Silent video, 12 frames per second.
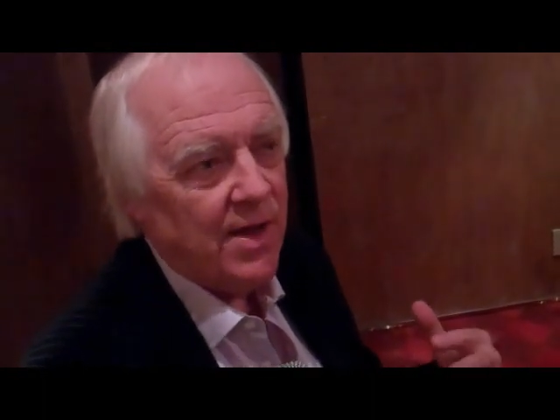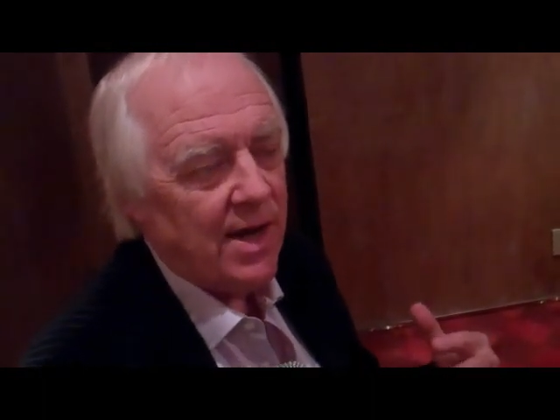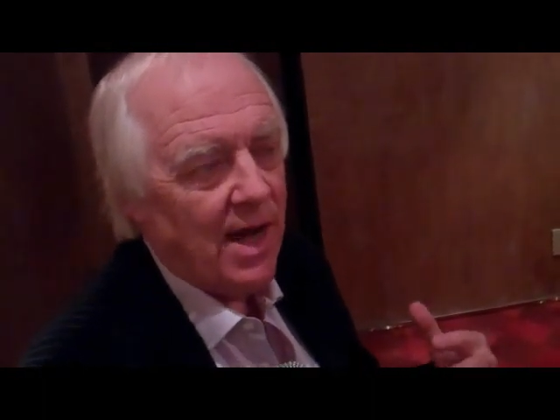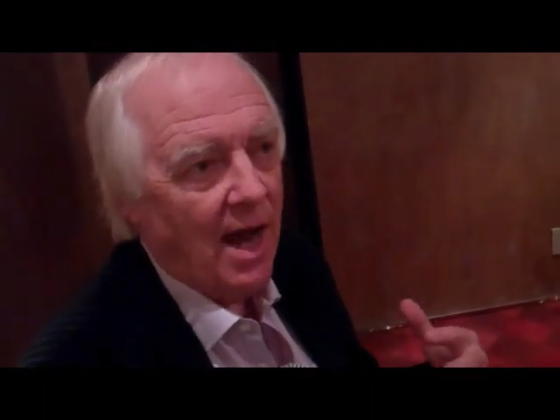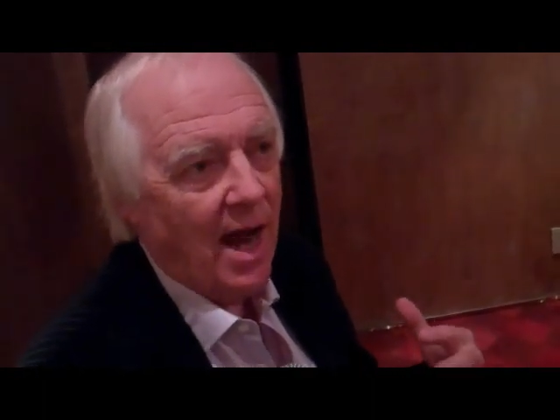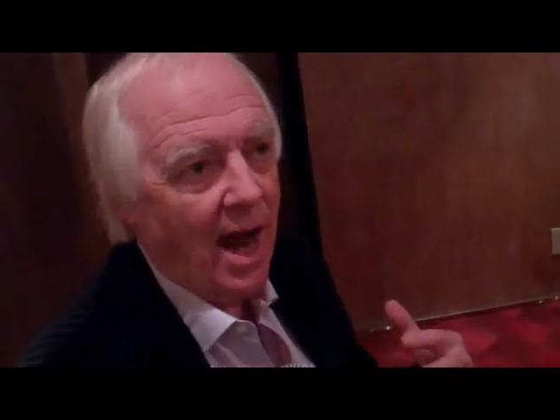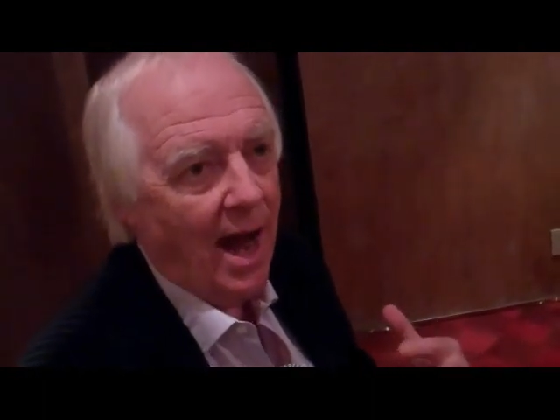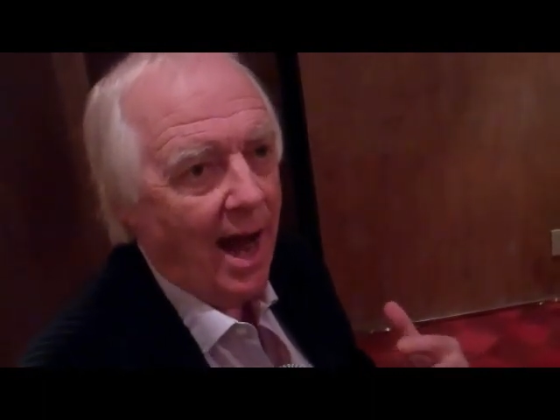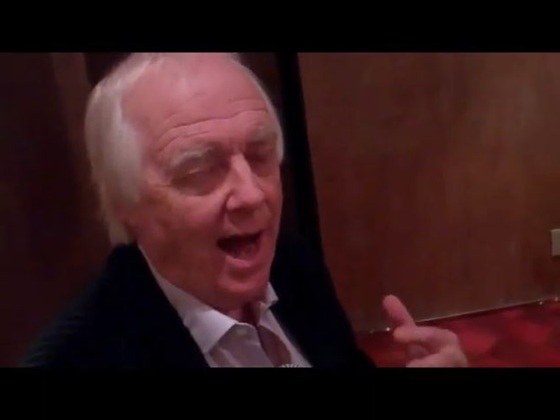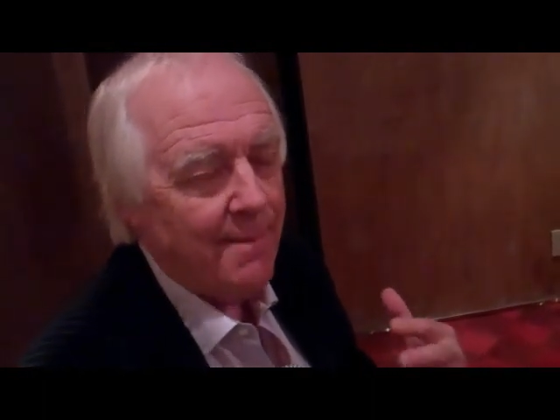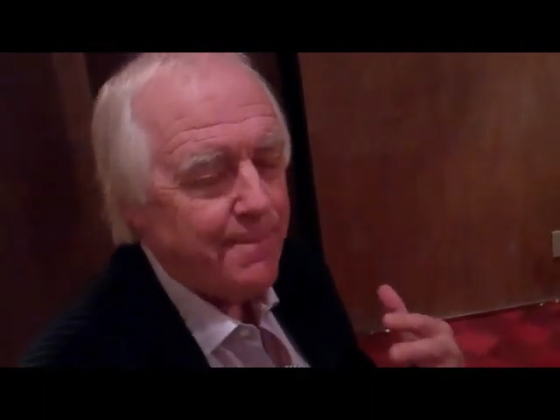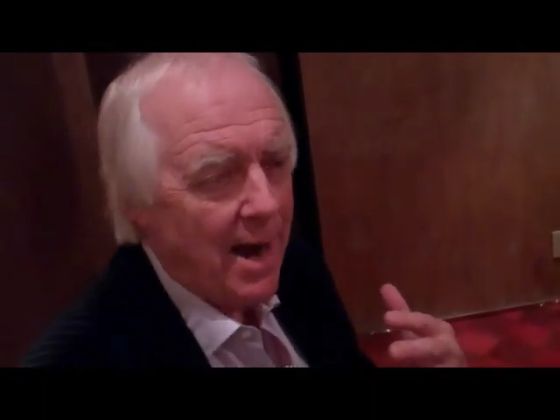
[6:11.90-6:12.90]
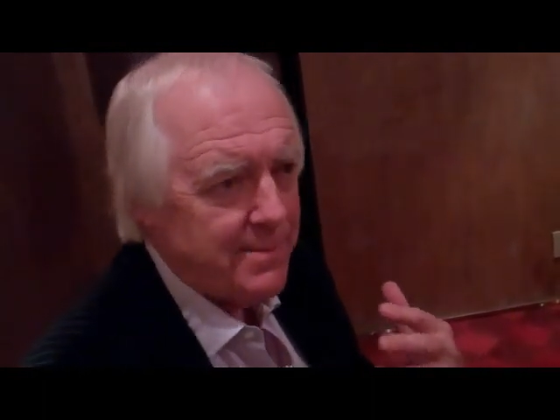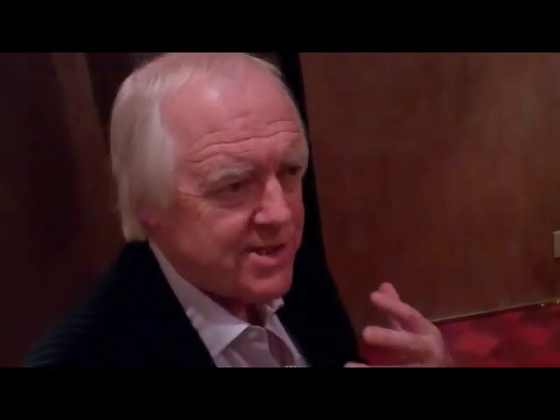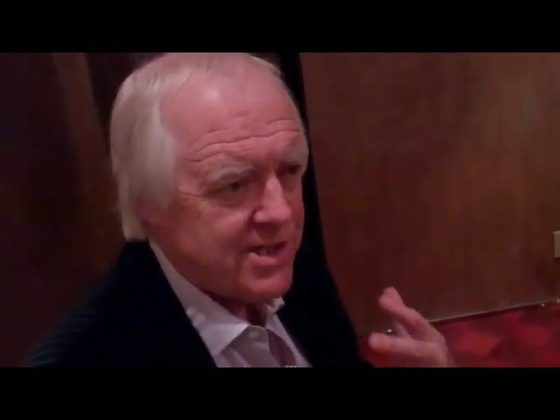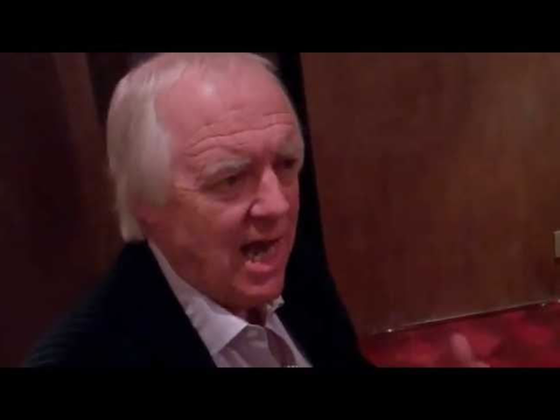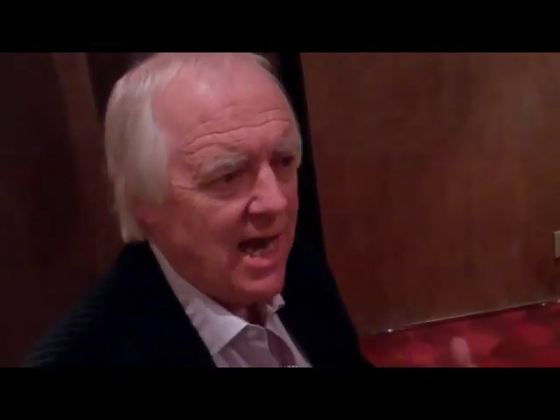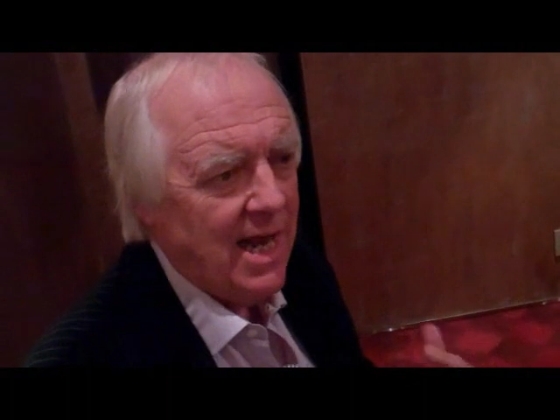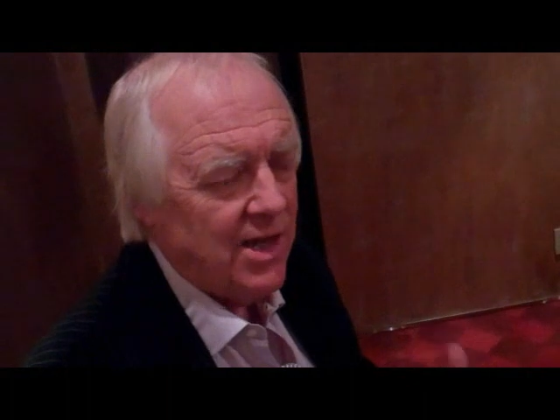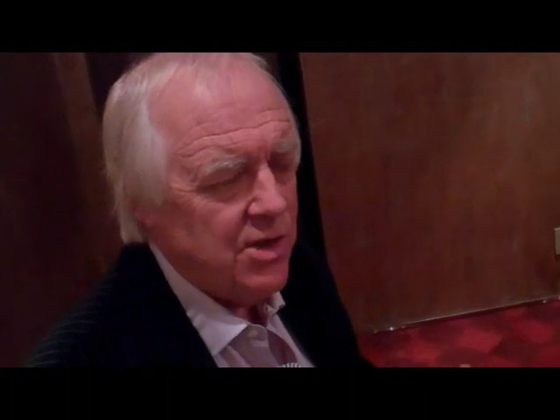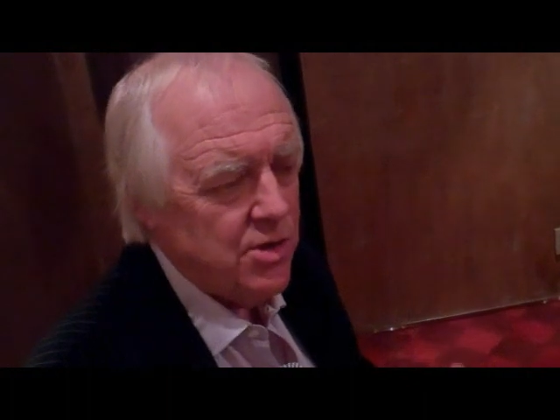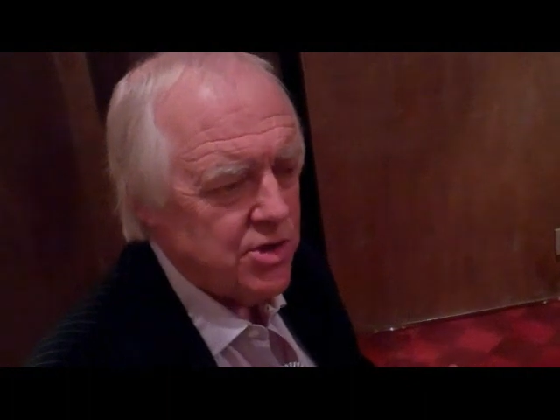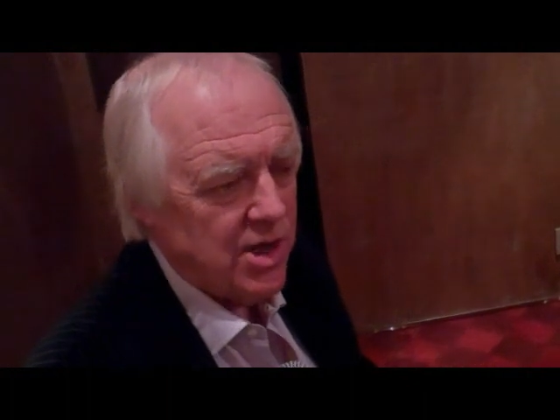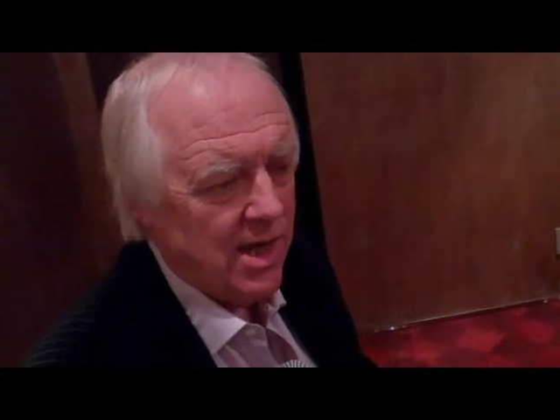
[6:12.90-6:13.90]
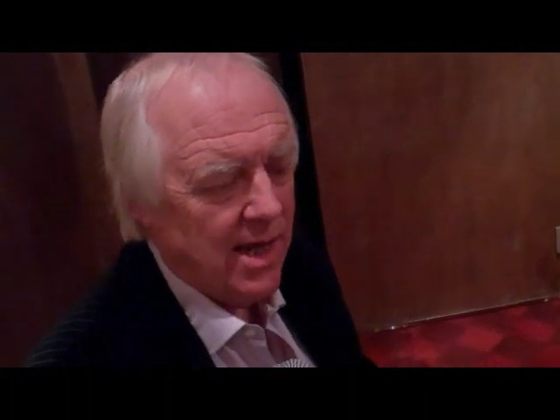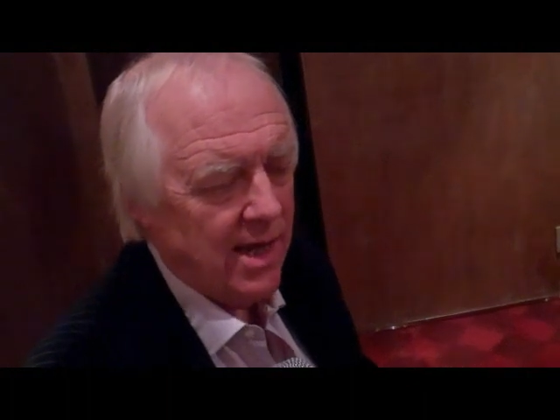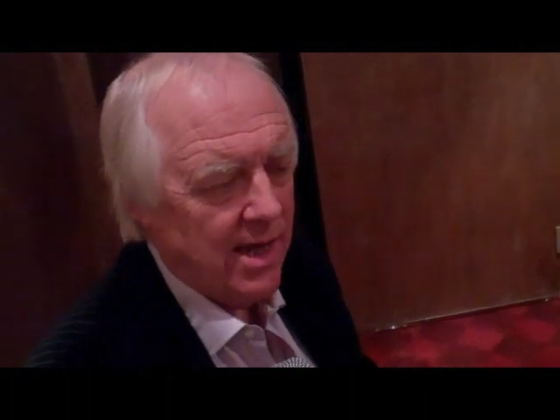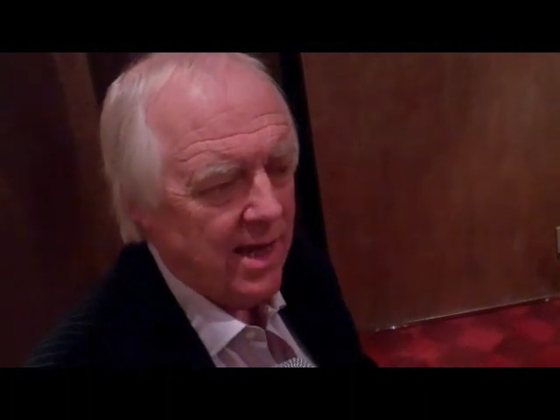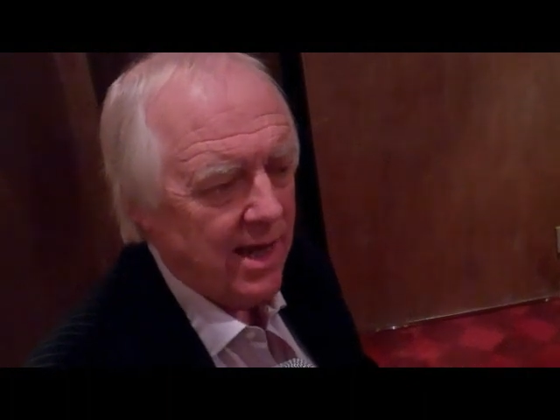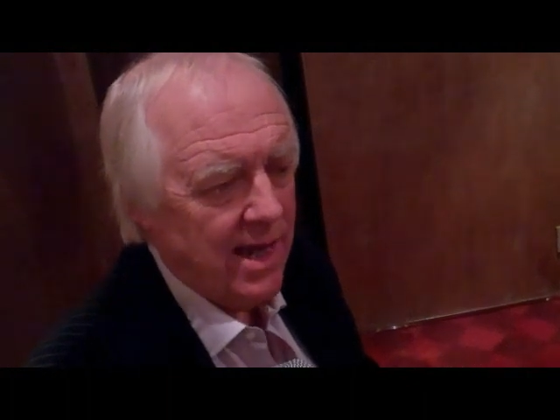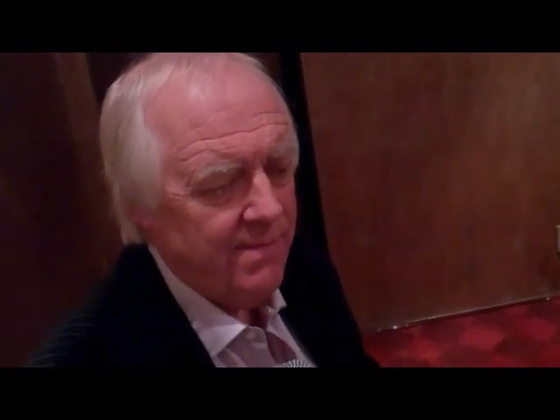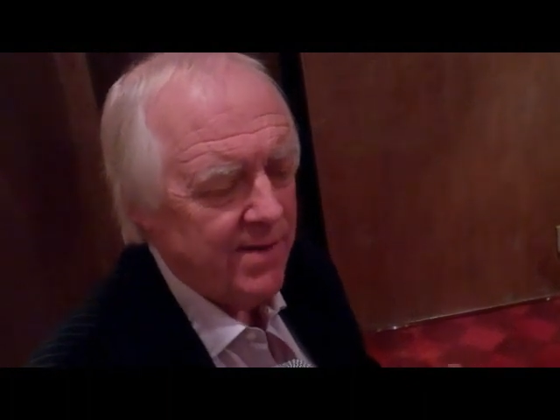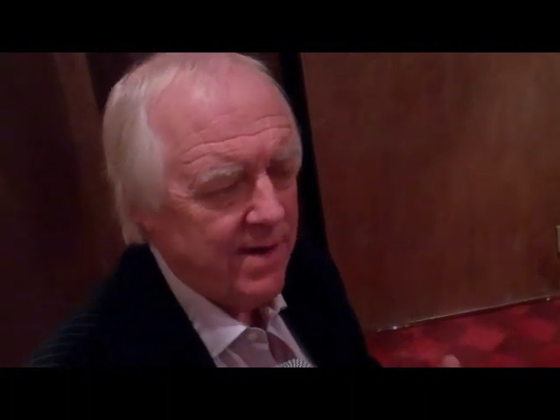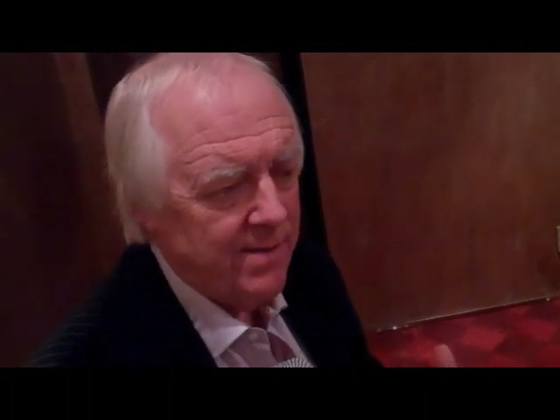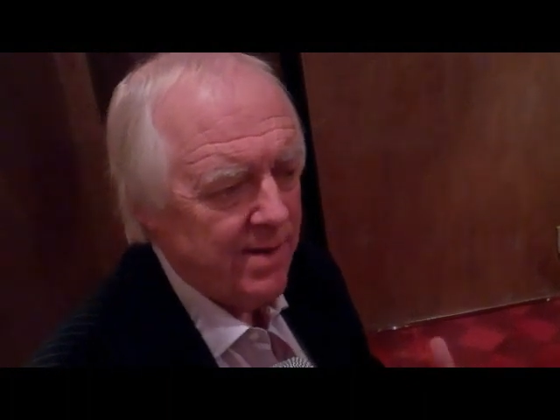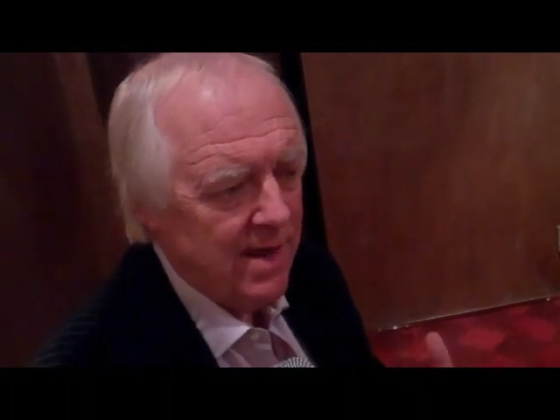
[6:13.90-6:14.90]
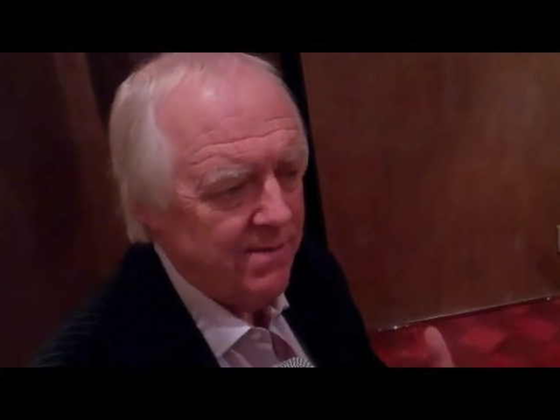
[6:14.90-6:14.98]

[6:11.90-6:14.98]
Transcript: that uh, perhaps slightly unusually, even, mm. in, mm-hmm.